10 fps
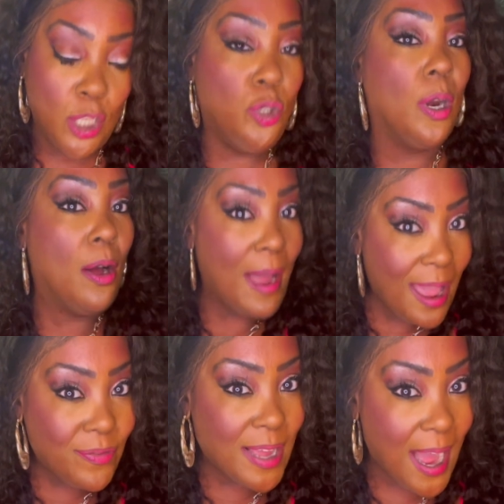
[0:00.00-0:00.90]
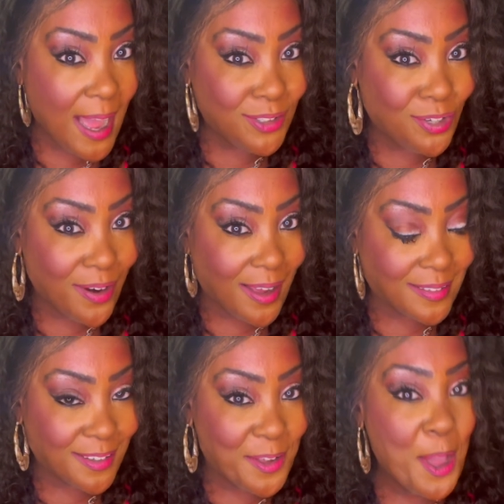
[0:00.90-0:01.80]
You don't have a
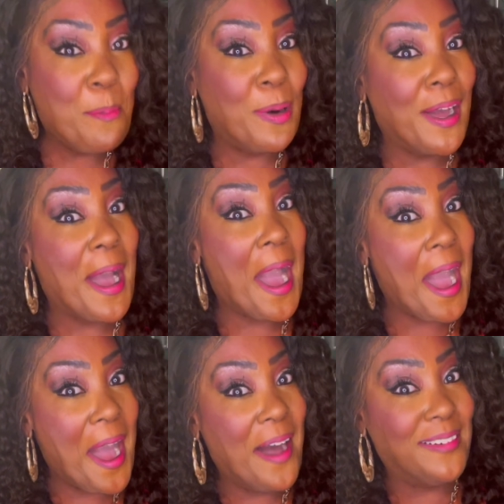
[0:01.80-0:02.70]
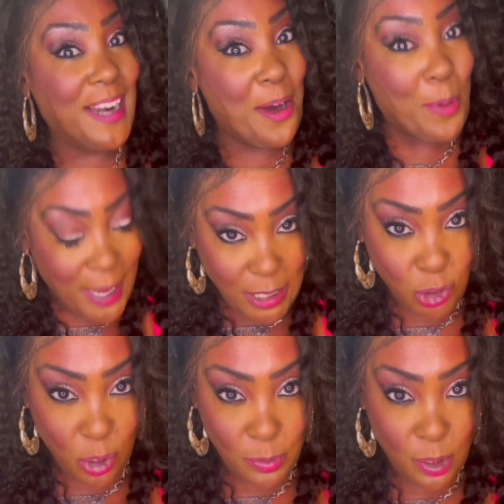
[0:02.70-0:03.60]
contractor, but I don't know what he
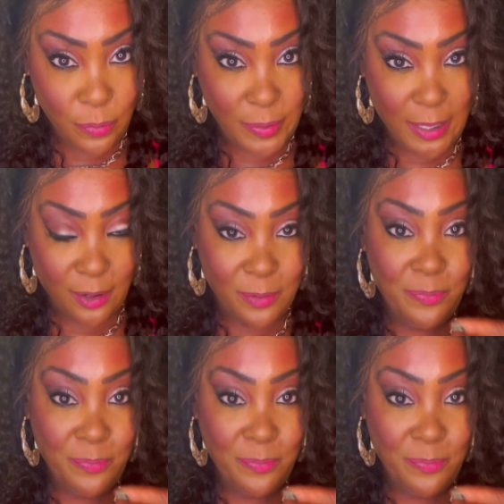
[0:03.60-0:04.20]
doing over there.